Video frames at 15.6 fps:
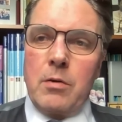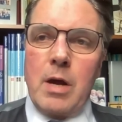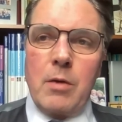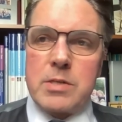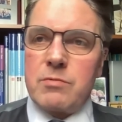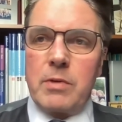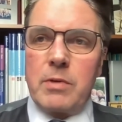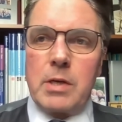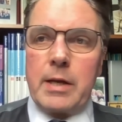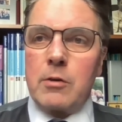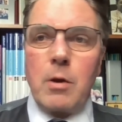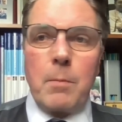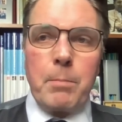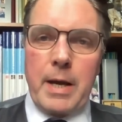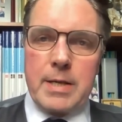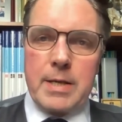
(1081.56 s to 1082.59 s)
I was really
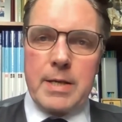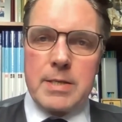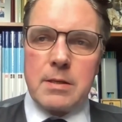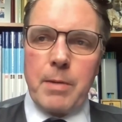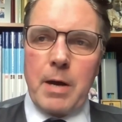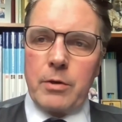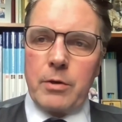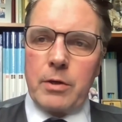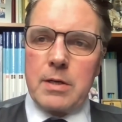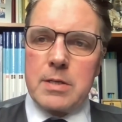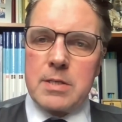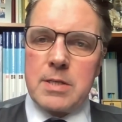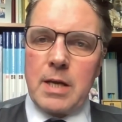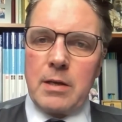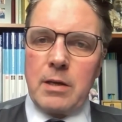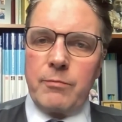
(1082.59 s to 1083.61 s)
complacent about it
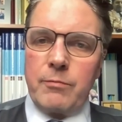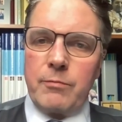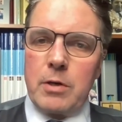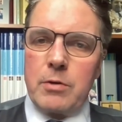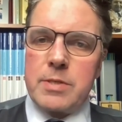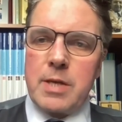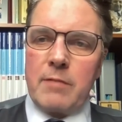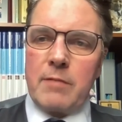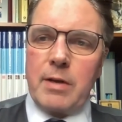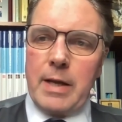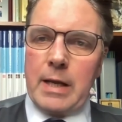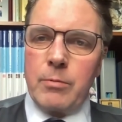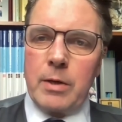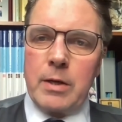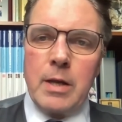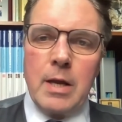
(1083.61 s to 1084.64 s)
and said, if you lose heavy
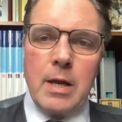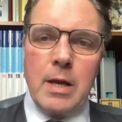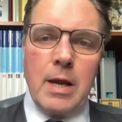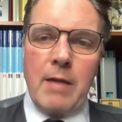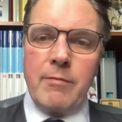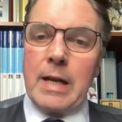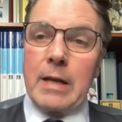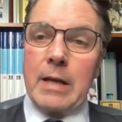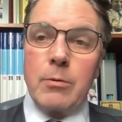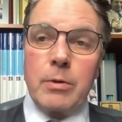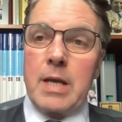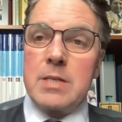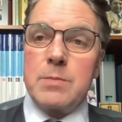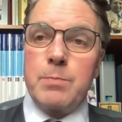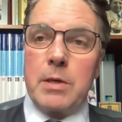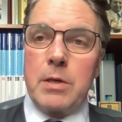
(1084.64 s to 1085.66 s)
liquid
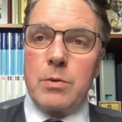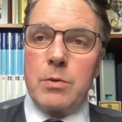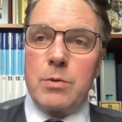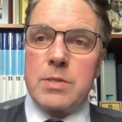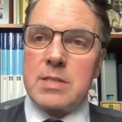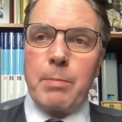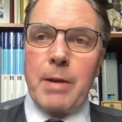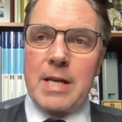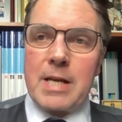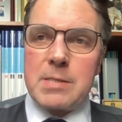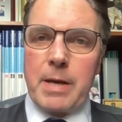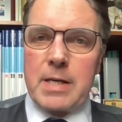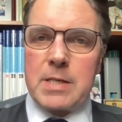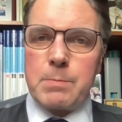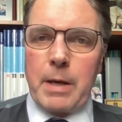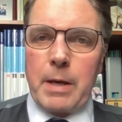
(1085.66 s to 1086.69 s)
has been used as a
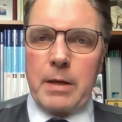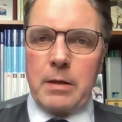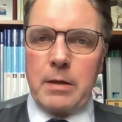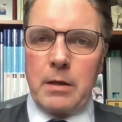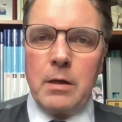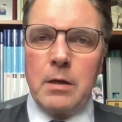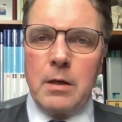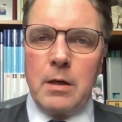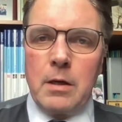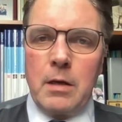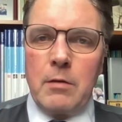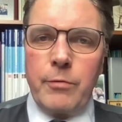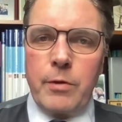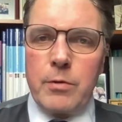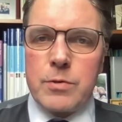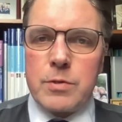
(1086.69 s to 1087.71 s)
plasma expander,
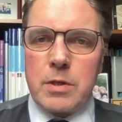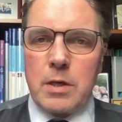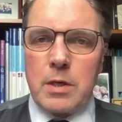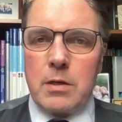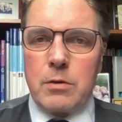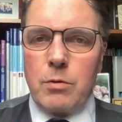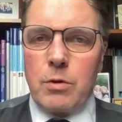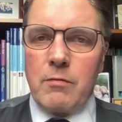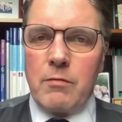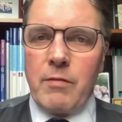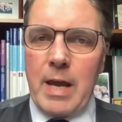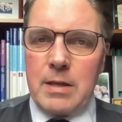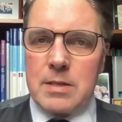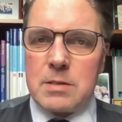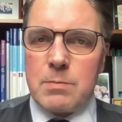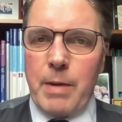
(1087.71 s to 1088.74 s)
infused into your
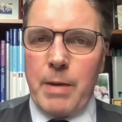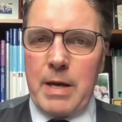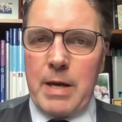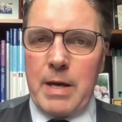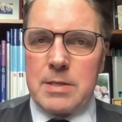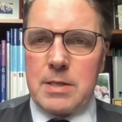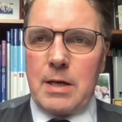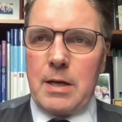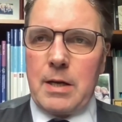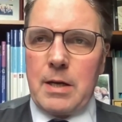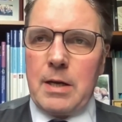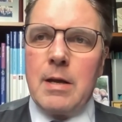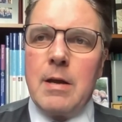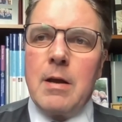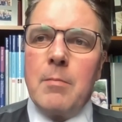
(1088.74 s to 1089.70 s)
veins, basically.